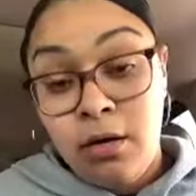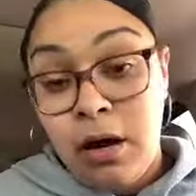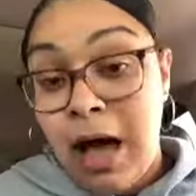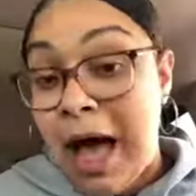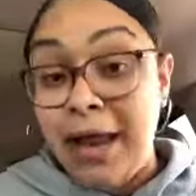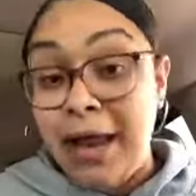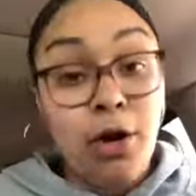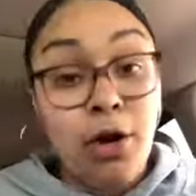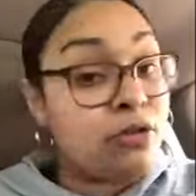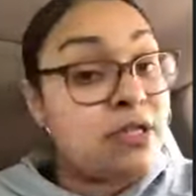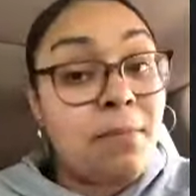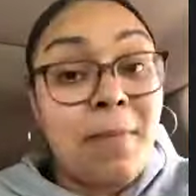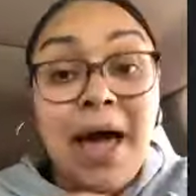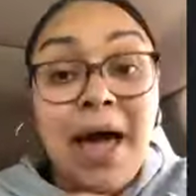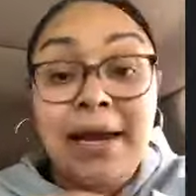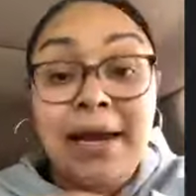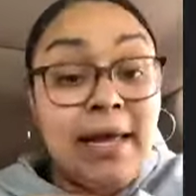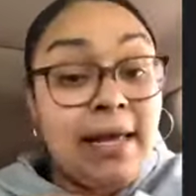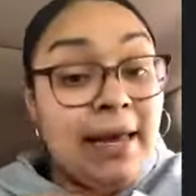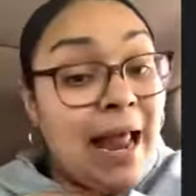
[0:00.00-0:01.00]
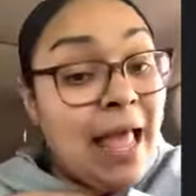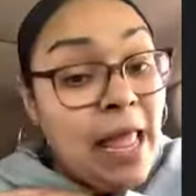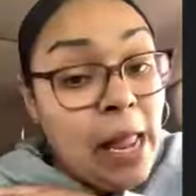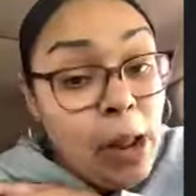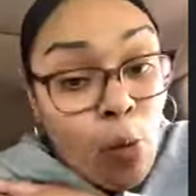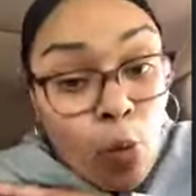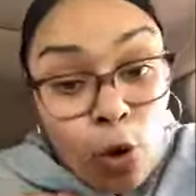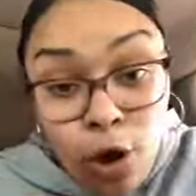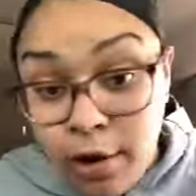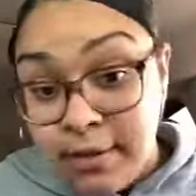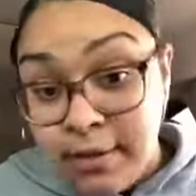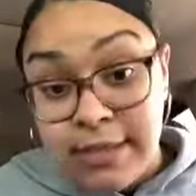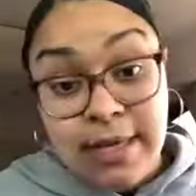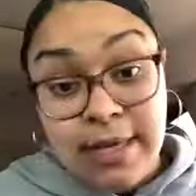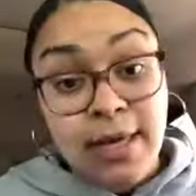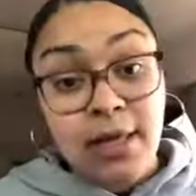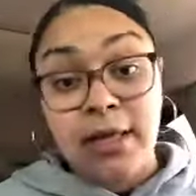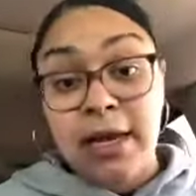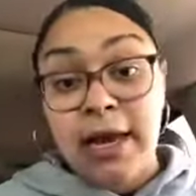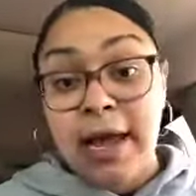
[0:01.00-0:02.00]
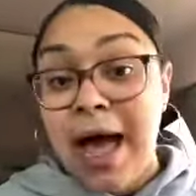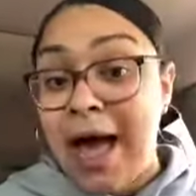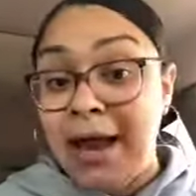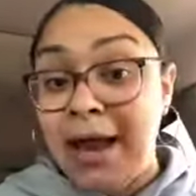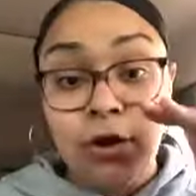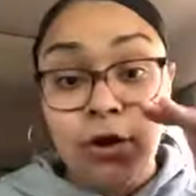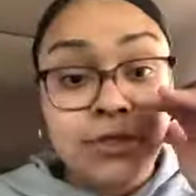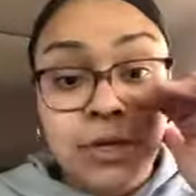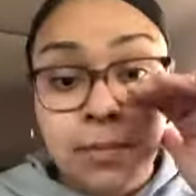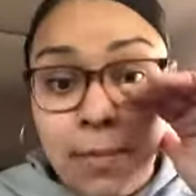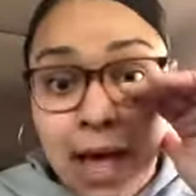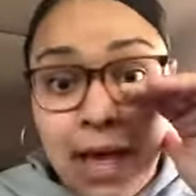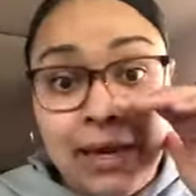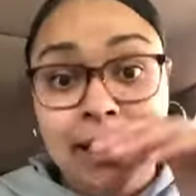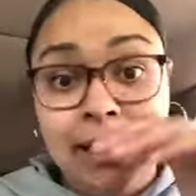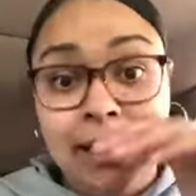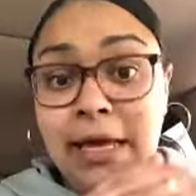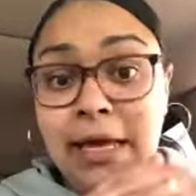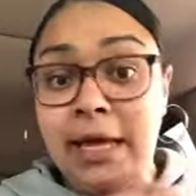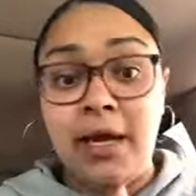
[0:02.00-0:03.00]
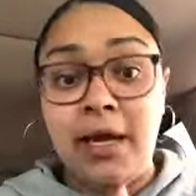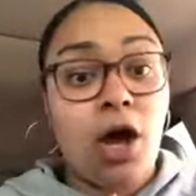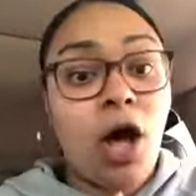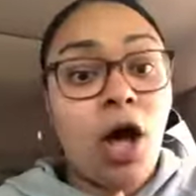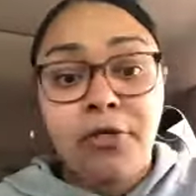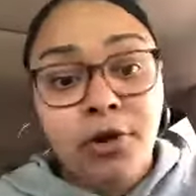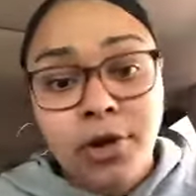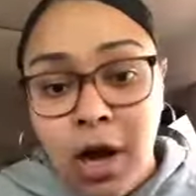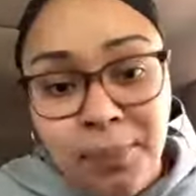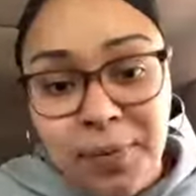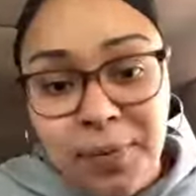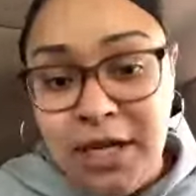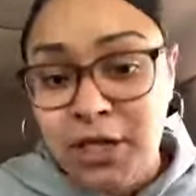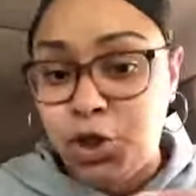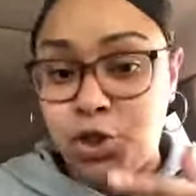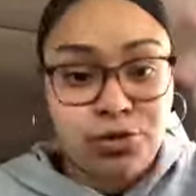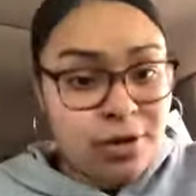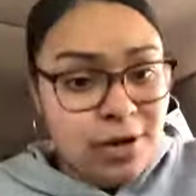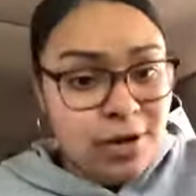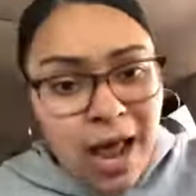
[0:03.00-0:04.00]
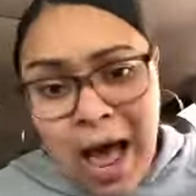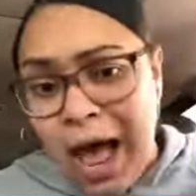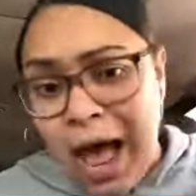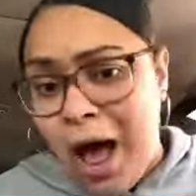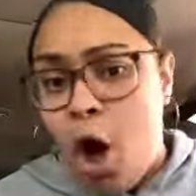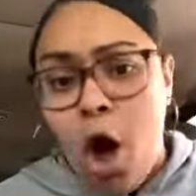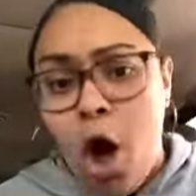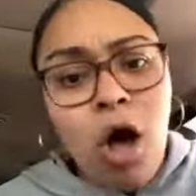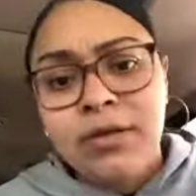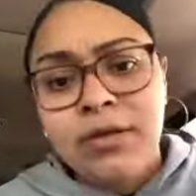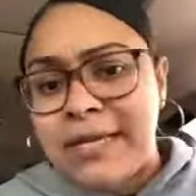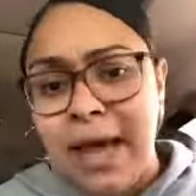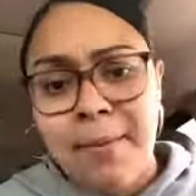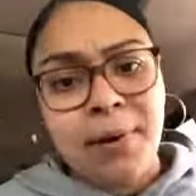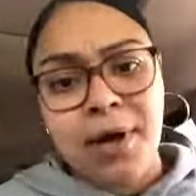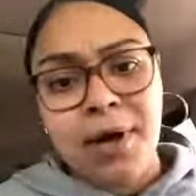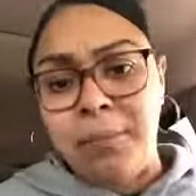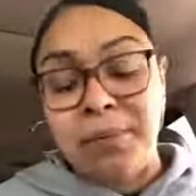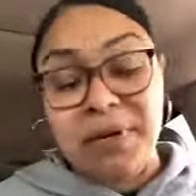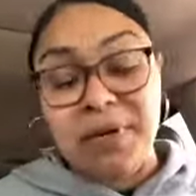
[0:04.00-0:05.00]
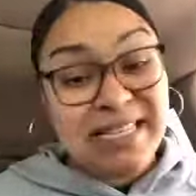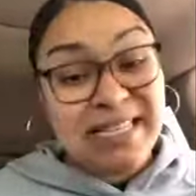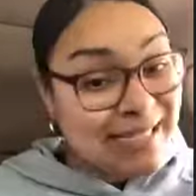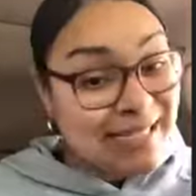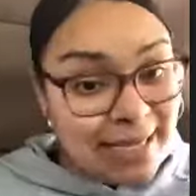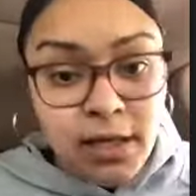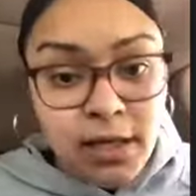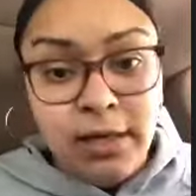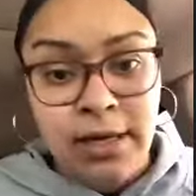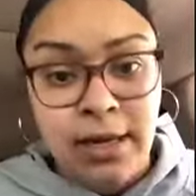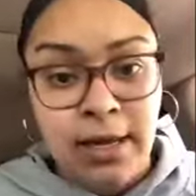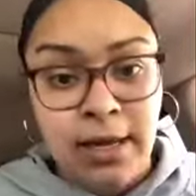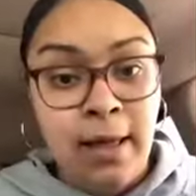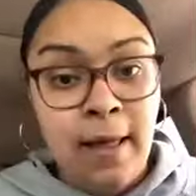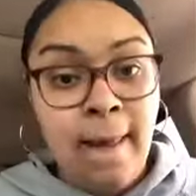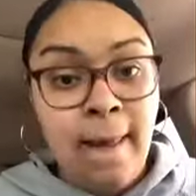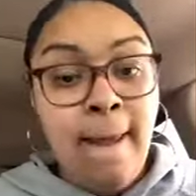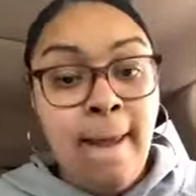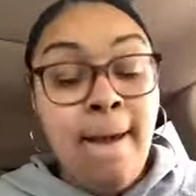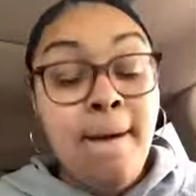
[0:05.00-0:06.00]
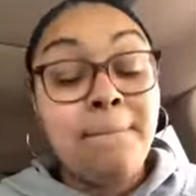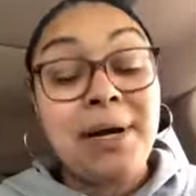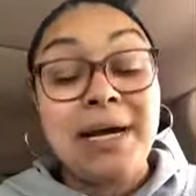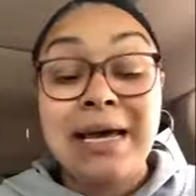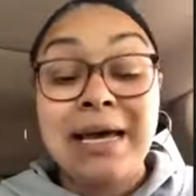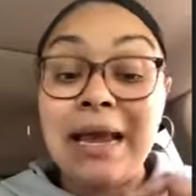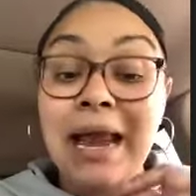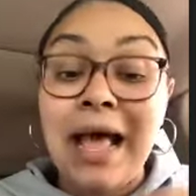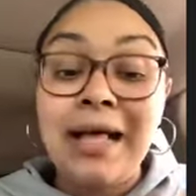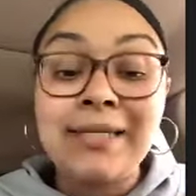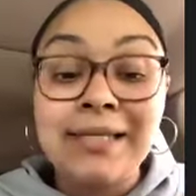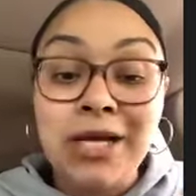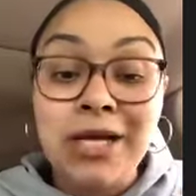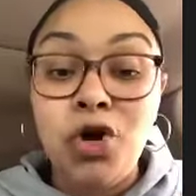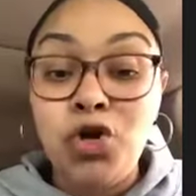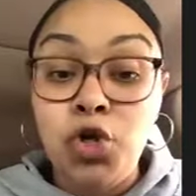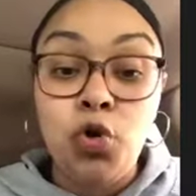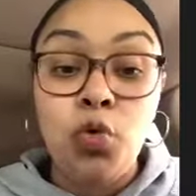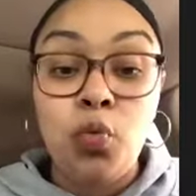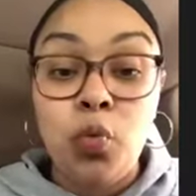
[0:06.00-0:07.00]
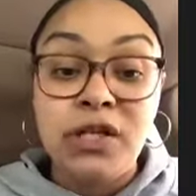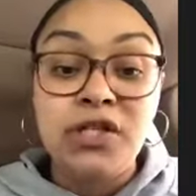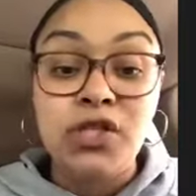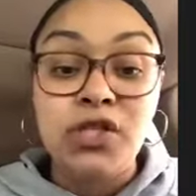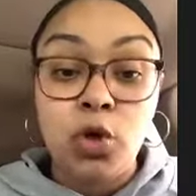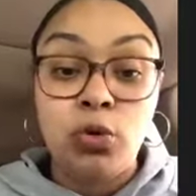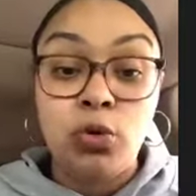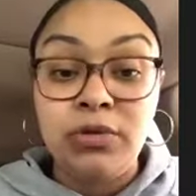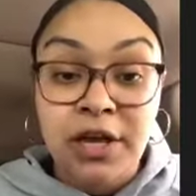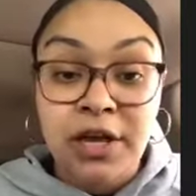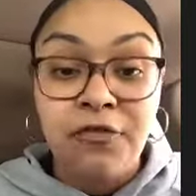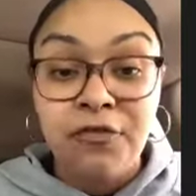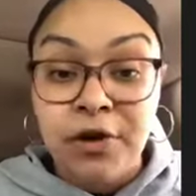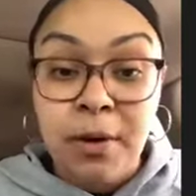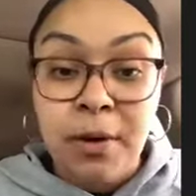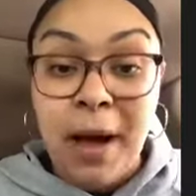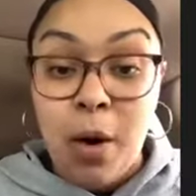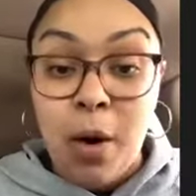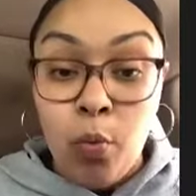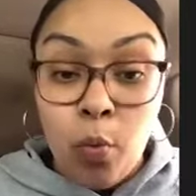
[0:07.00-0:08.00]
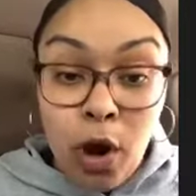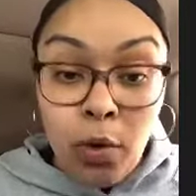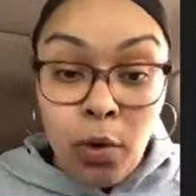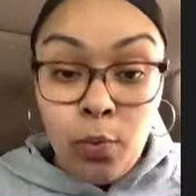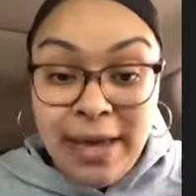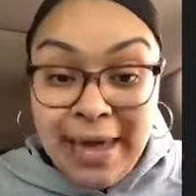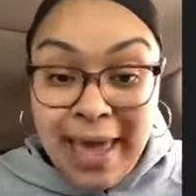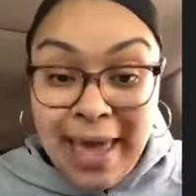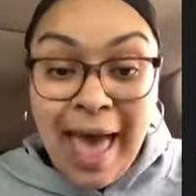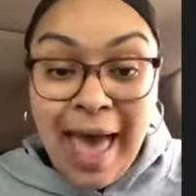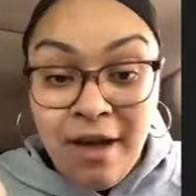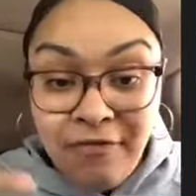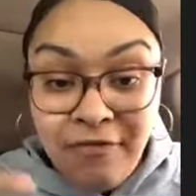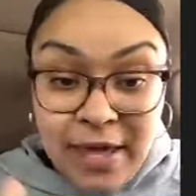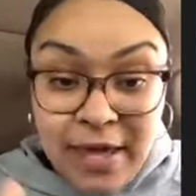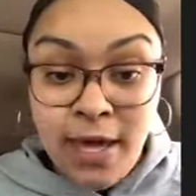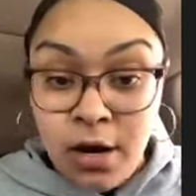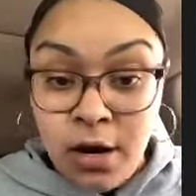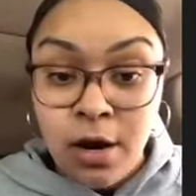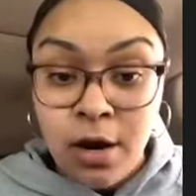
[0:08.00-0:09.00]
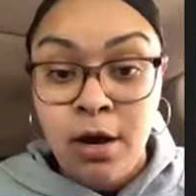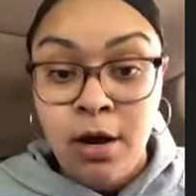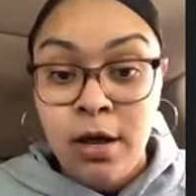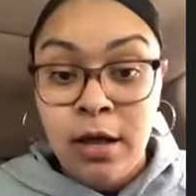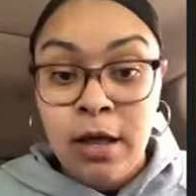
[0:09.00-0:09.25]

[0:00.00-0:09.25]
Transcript: i know somebody in it works killing it i know somebody in other companies not all type of companies killing it but can i tell you what's so different about what we have here